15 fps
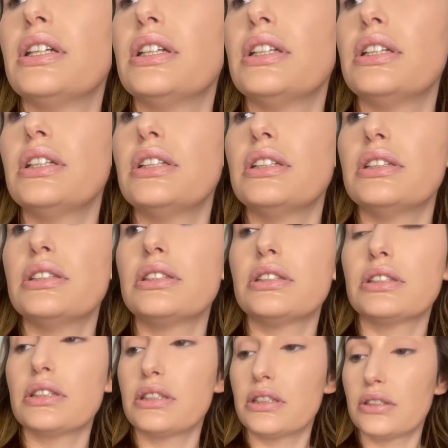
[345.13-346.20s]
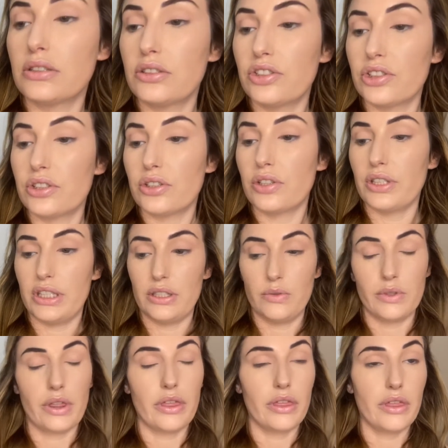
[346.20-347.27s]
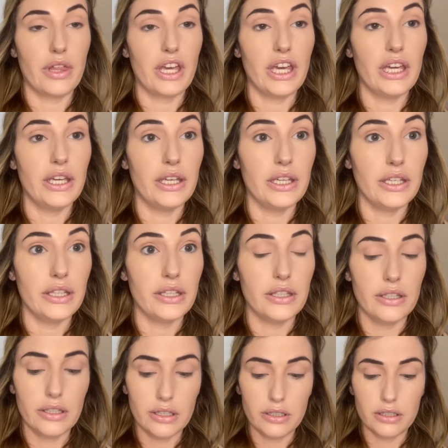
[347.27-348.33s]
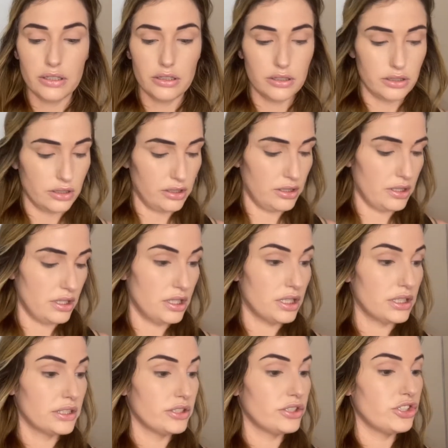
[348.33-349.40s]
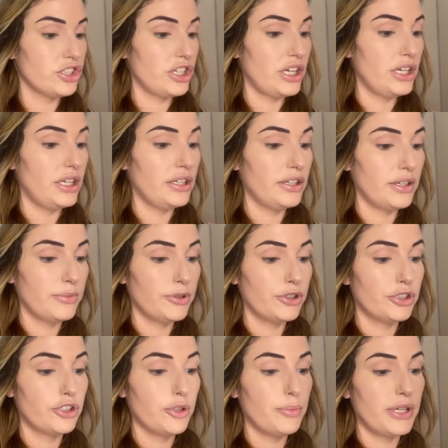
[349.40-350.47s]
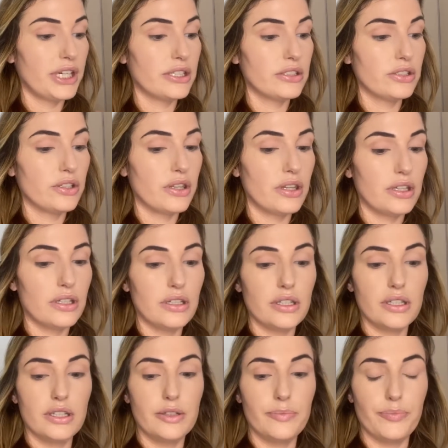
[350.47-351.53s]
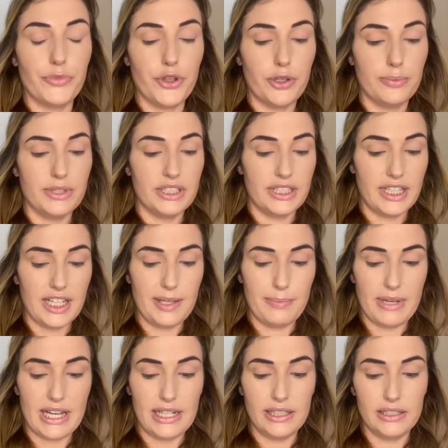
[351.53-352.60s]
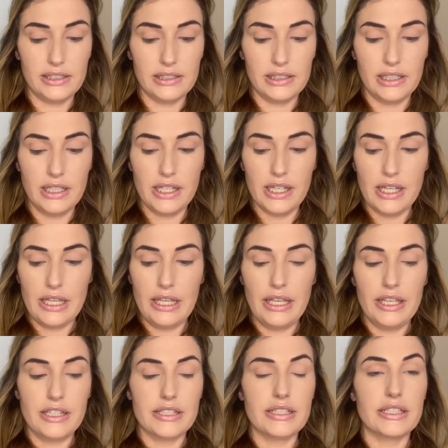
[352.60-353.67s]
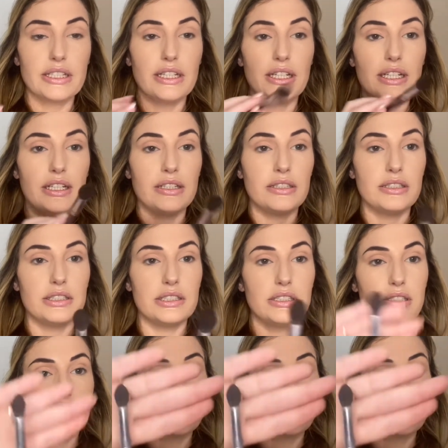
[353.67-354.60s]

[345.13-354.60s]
is just go in with a darker shade. I'm going to go back to the Urban Decay palette. This again is